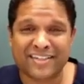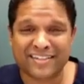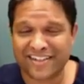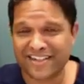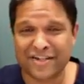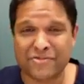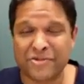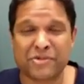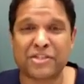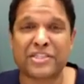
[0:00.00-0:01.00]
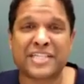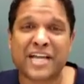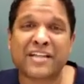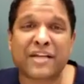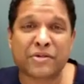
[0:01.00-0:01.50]
and I know we were looked
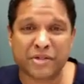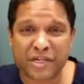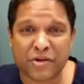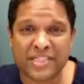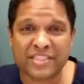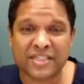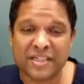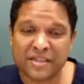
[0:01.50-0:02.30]
at like we were crazy.